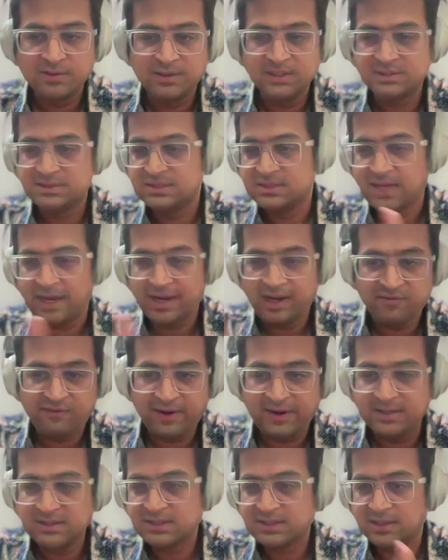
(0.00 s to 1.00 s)
these design
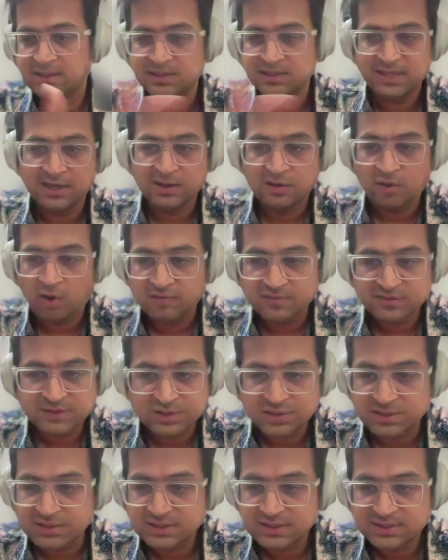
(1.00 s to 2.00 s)
events and design
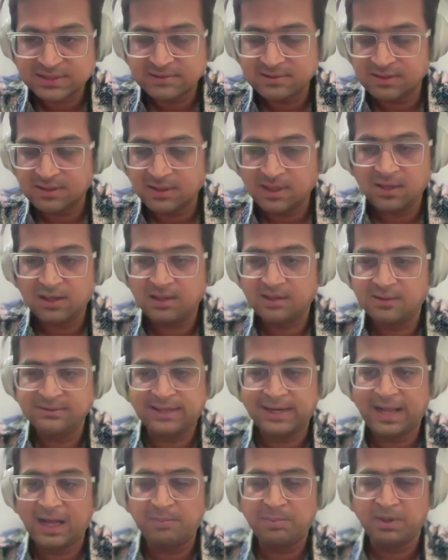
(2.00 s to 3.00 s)
conversations
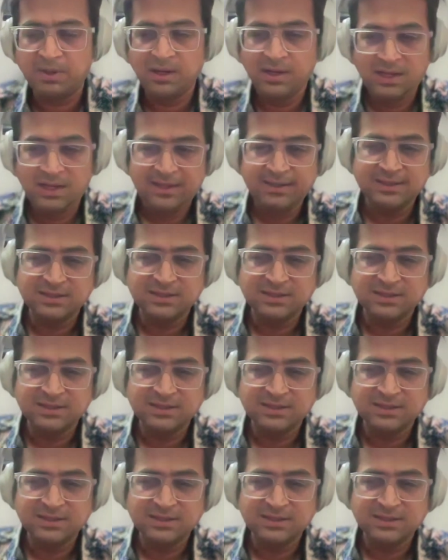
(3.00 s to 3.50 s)
that happen.